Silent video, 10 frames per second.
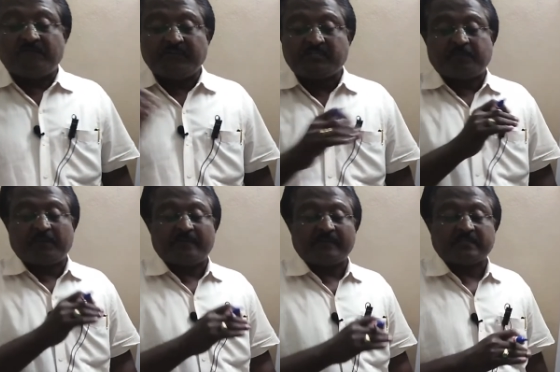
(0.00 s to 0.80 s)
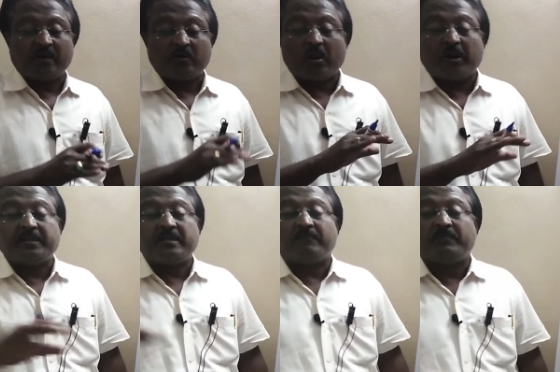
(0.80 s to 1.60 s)
which prevents the
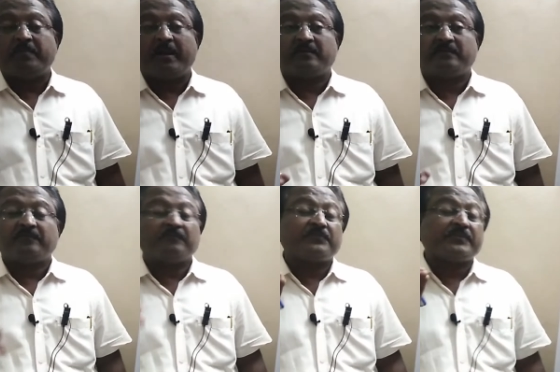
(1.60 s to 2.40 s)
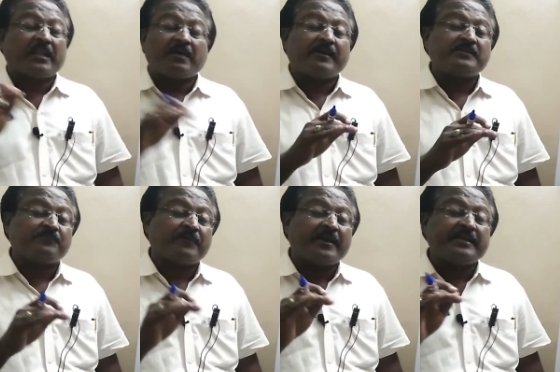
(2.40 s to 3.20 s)
clotting of the blood. Saliva is,
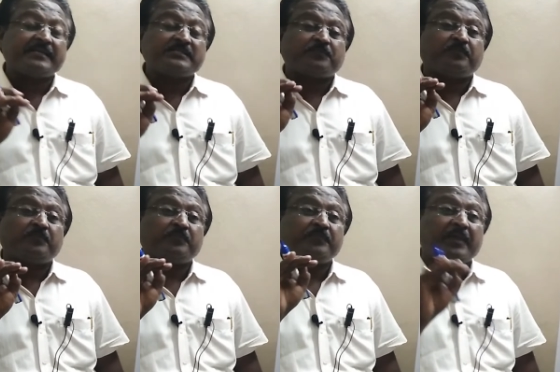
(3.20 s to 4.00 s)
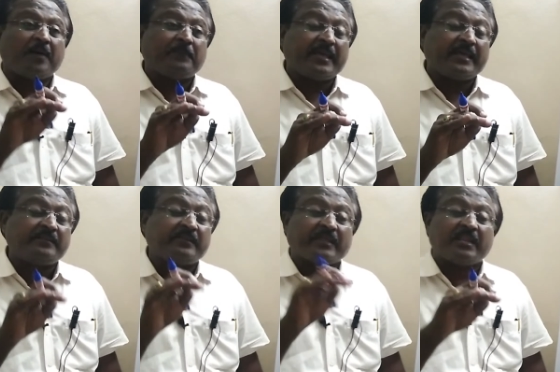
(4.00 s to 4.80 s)
why it is
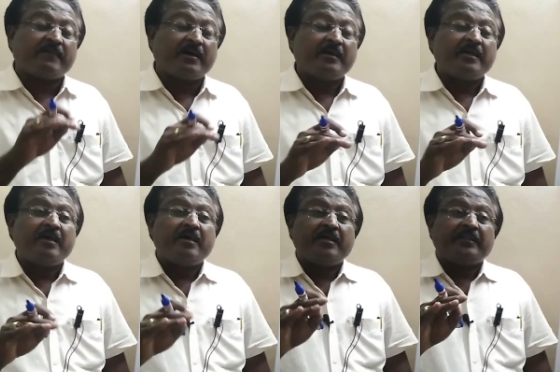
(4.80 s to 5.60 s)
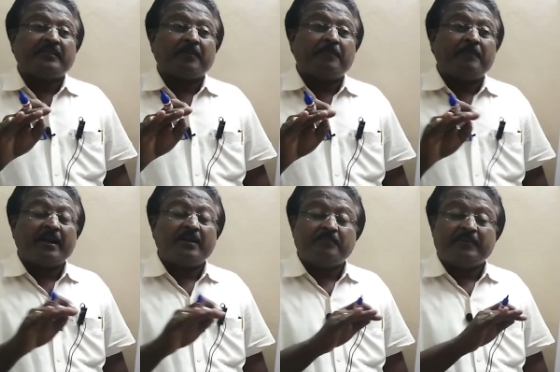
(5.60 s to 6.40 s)
applying the saliva? The
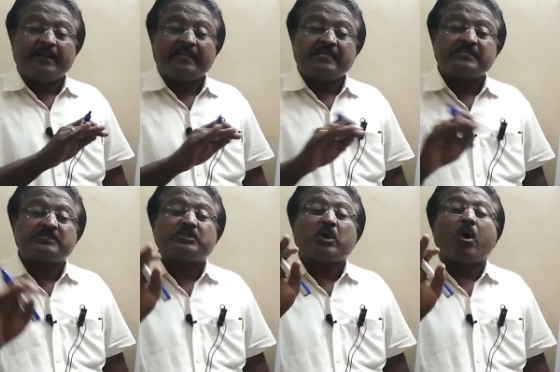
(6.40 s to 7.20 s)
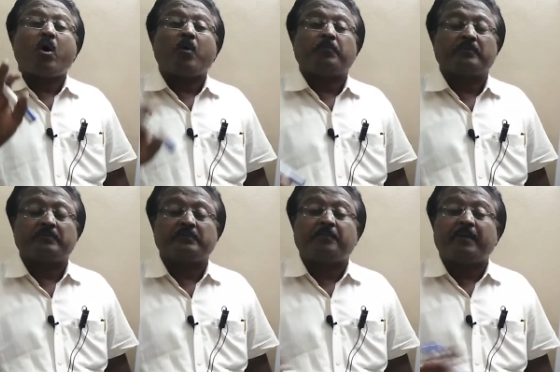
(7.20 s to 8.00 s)
blood bleeding is stopped.
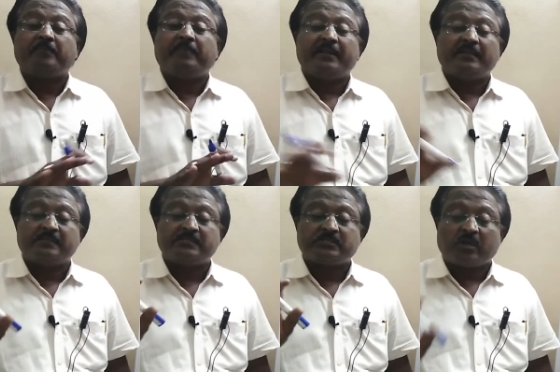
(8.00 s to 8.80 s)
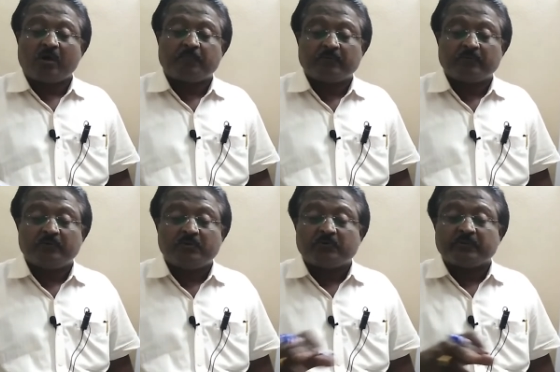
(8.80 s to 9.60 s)

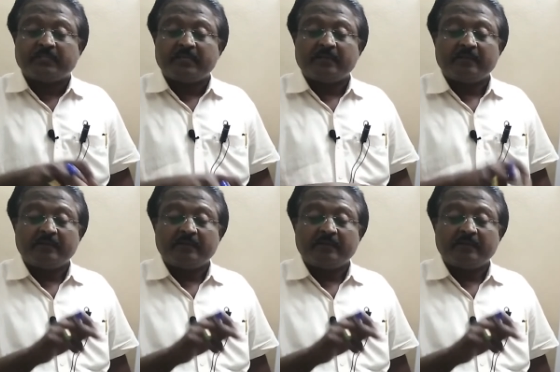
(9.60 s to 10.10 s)
Due to the